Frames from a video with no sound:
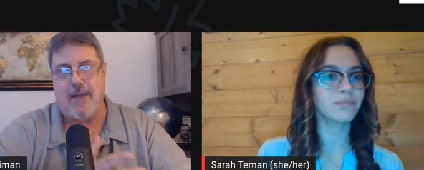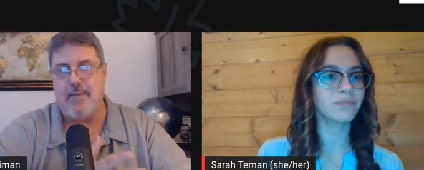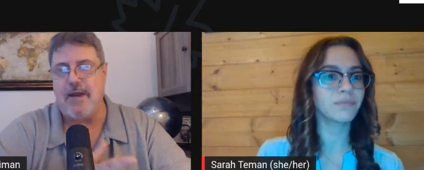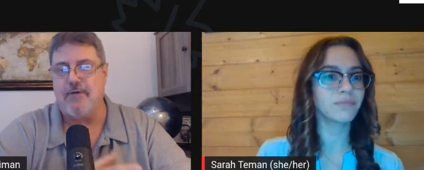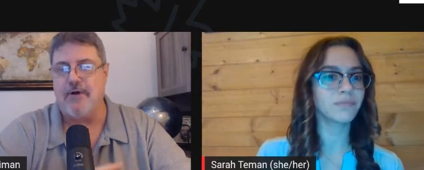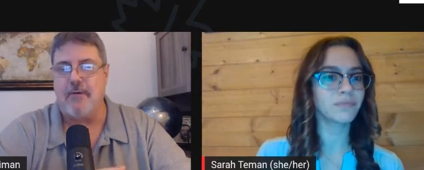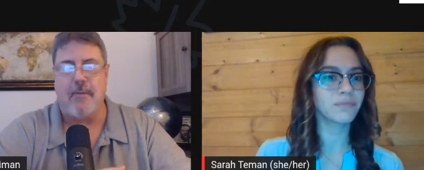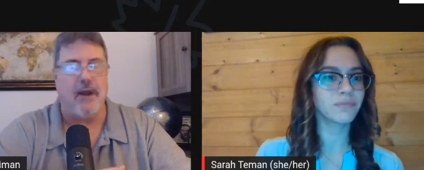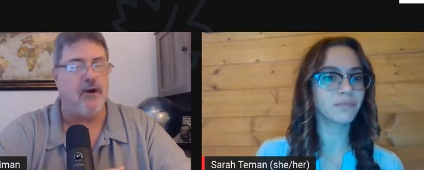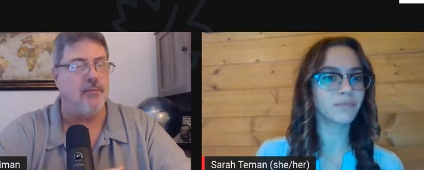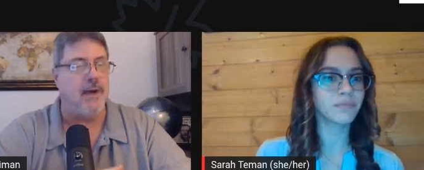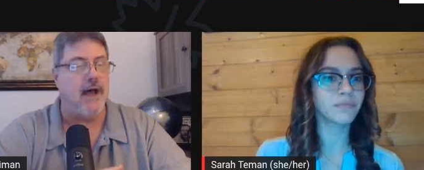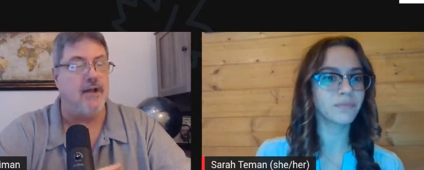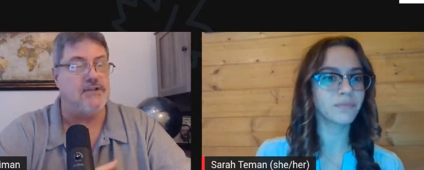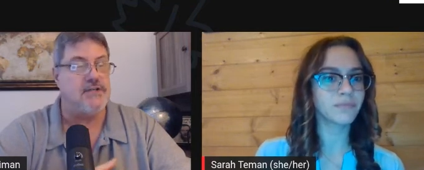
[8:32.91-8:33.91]
Speaker 1: I've been around
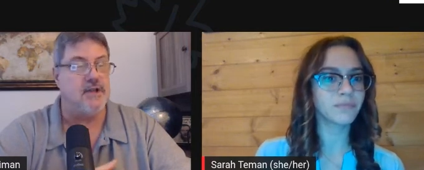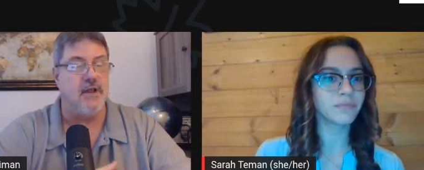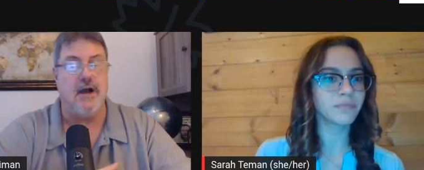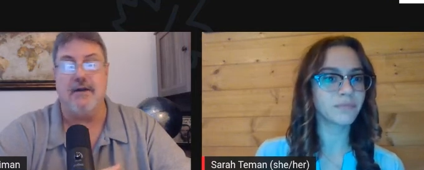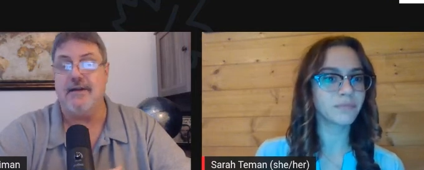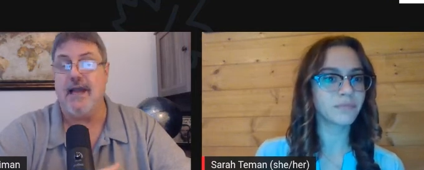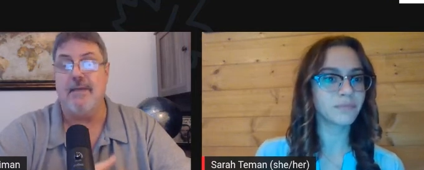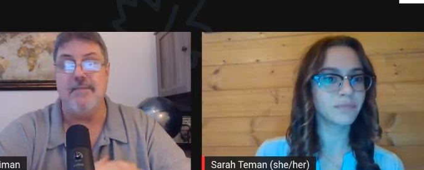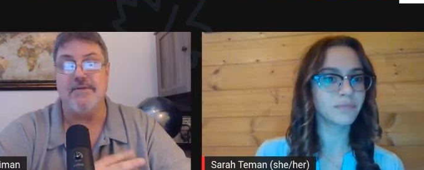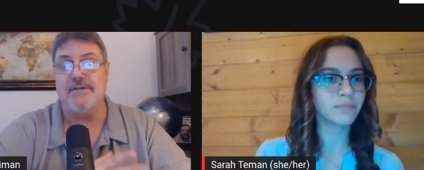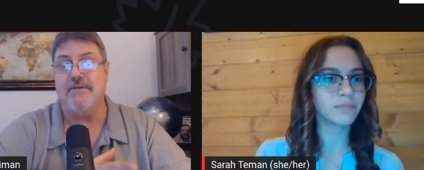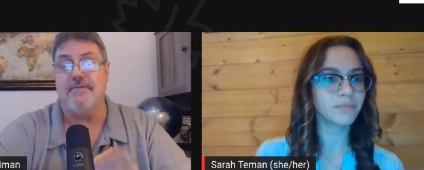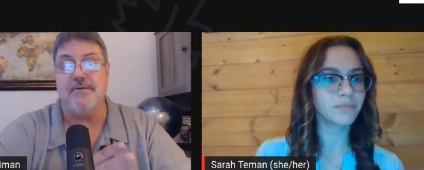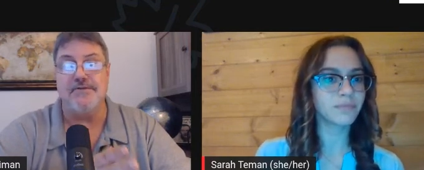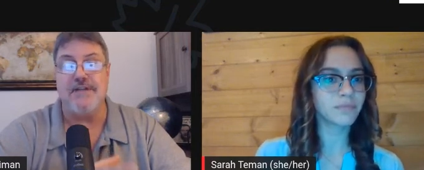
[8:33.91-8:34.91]
microbiology a long time. This
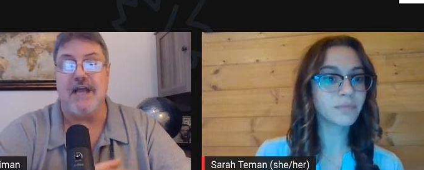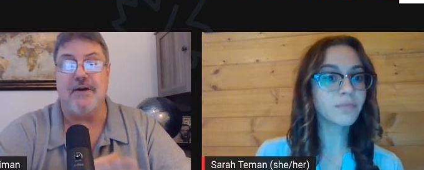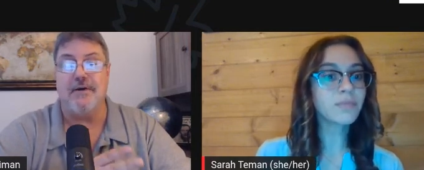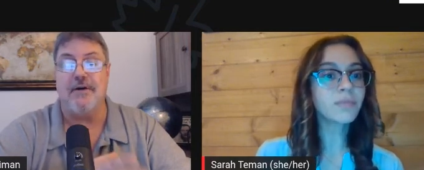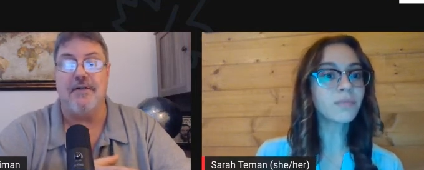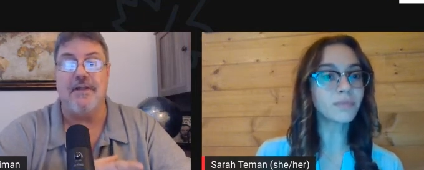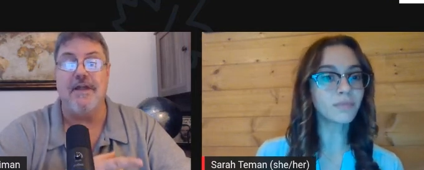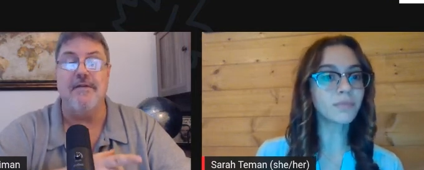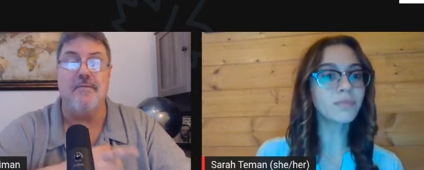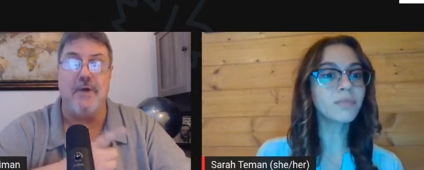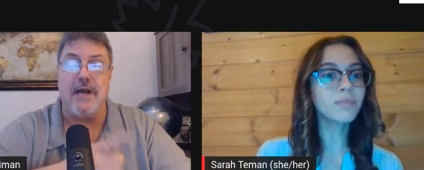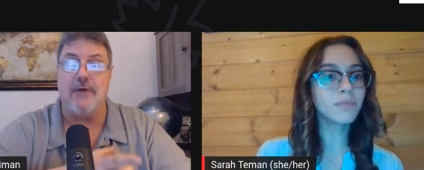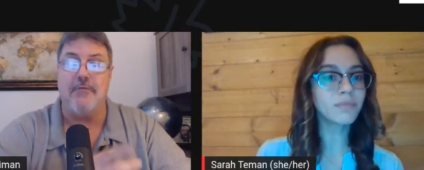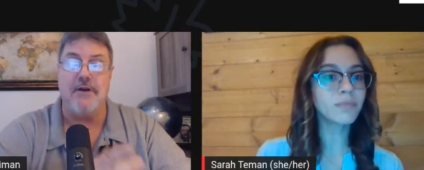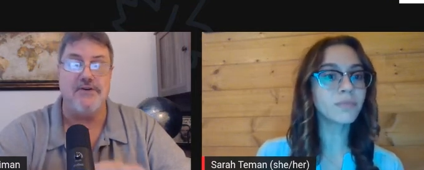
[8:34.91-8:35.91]
is the first I heard of it
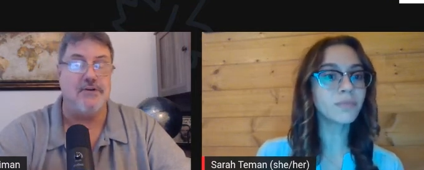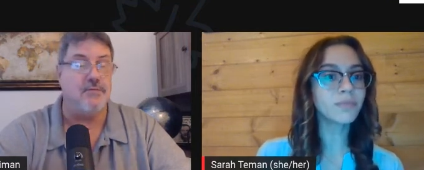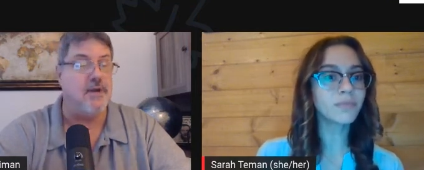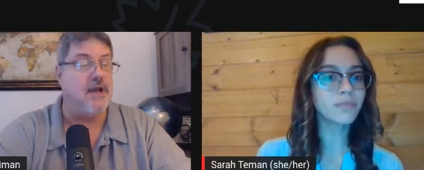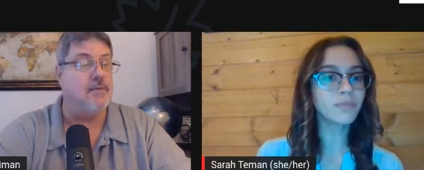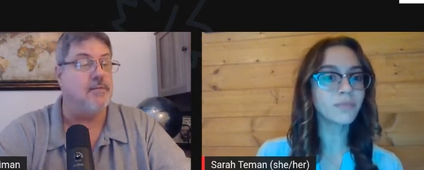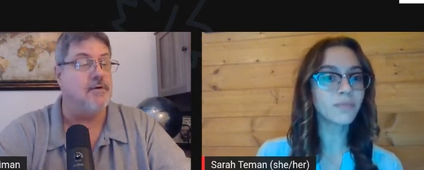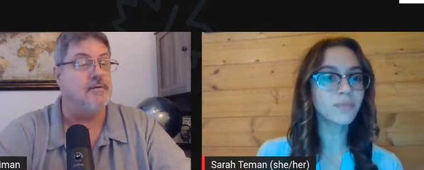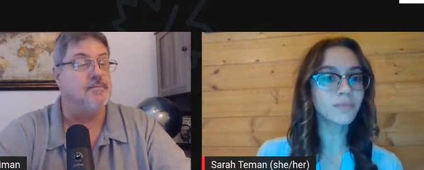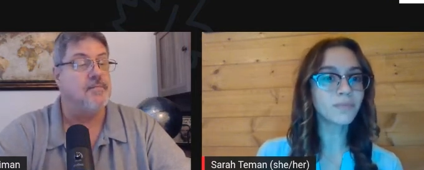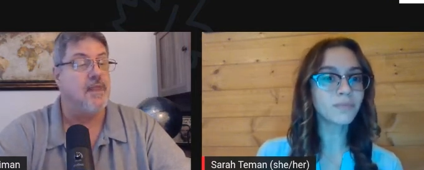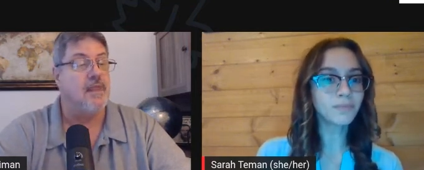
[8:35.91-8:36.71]
when I read your paper.